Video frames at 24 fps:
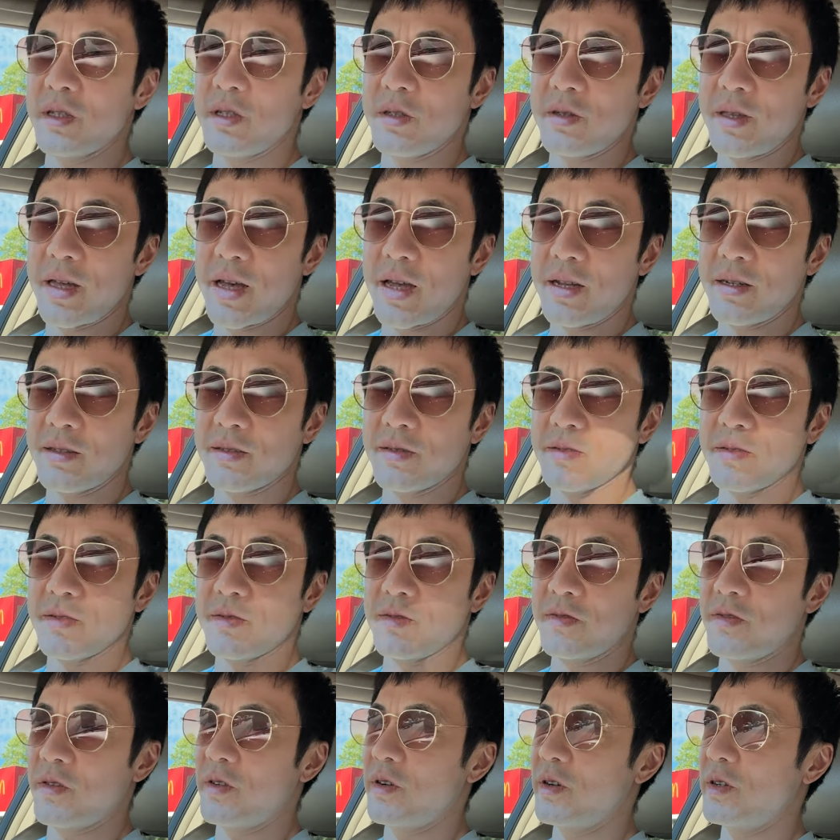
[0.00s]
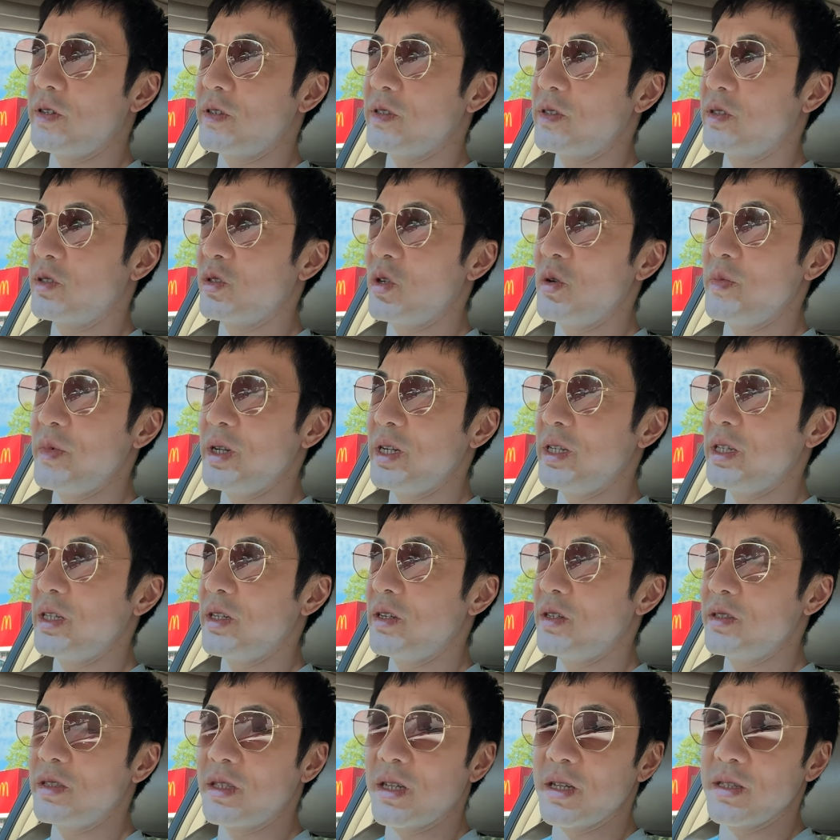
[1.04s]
to do that for so many years?